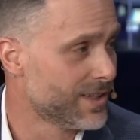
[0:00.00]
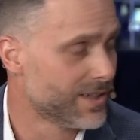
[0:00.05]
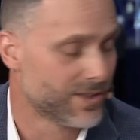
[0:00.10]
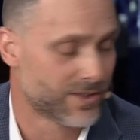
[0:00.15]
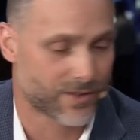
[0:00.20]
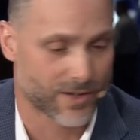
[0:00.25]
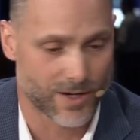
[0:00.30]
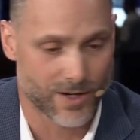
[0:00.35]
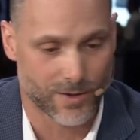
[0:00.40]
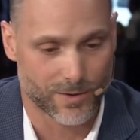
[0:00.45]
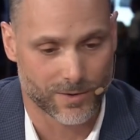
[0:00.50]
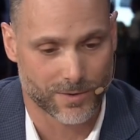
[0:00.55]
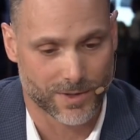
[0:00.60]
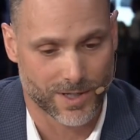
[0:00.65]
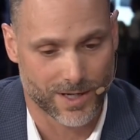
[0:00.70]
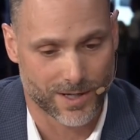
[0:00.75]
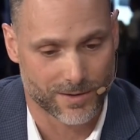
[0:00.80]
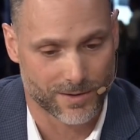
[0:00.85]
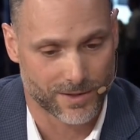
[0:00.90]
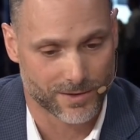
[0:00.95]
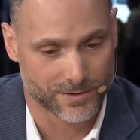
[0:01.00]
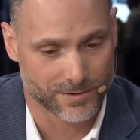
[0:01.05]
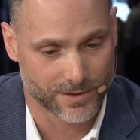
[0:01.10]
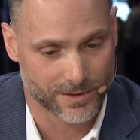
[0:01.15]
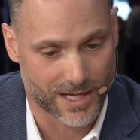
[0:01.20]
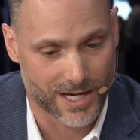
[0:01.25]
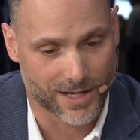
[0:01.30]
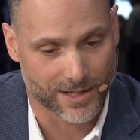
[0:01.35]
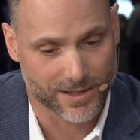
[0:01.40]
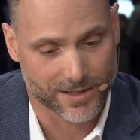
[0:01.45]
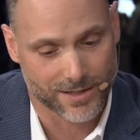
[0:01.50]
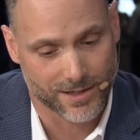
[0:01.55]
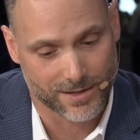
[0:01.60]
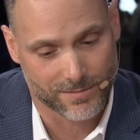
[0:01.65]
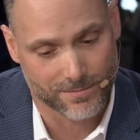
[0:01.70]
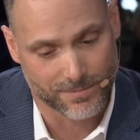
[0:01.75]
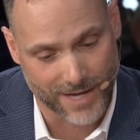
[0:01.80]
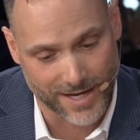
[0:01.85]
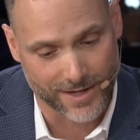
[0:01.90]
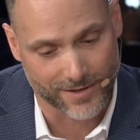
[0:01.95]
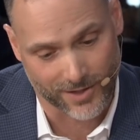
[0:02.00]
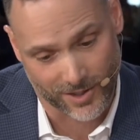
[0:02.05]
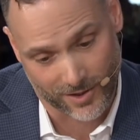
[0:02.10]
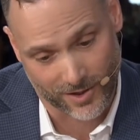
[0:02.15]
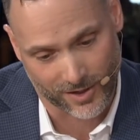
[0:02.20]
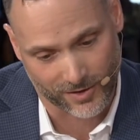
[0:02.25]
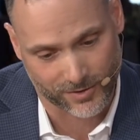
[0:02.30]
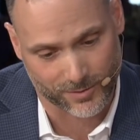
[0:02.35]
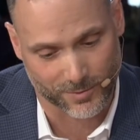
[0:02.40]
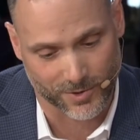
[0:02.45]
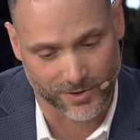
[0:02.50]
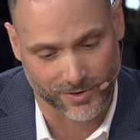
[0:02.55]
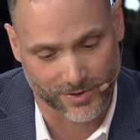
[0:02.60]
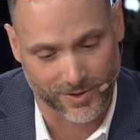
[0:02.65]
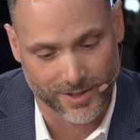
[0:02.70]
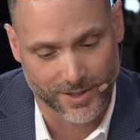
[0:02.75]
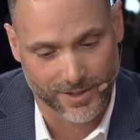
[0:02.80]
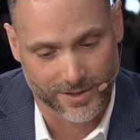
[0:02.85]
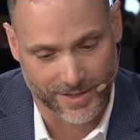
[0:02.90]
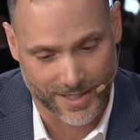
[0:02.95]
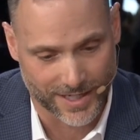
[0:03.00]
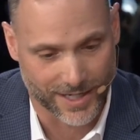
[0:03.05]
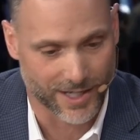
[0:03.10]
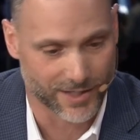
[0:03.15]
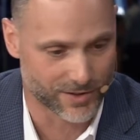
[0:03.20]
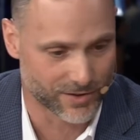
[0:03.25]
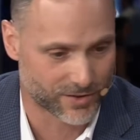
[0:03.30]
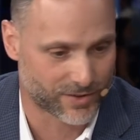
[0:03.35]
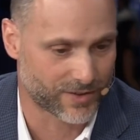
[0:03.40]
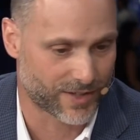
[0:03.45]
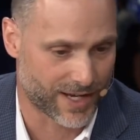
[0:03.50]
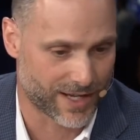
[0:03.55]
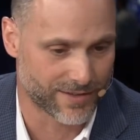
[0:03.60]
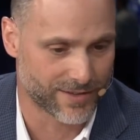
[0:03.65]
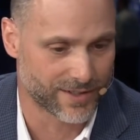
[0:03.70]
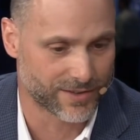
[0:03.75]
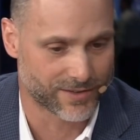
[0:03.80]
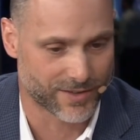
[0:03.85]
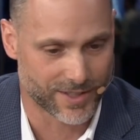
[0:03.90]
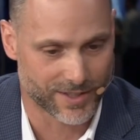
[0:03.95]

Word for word: So uh, a lot of, many of our customers, they understand this.